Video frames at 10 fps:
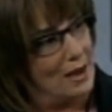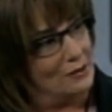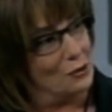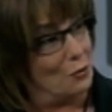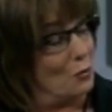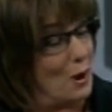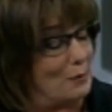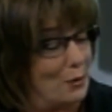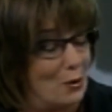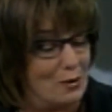So
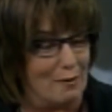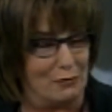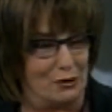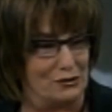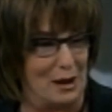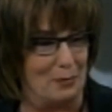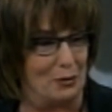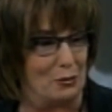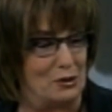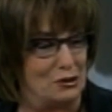one program, for example,
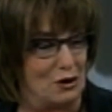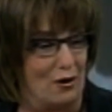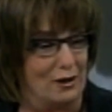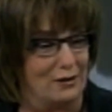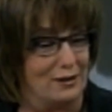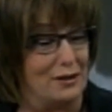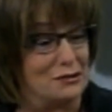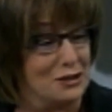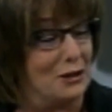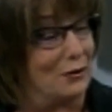that we started
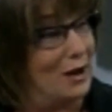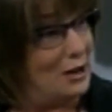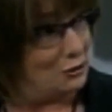this year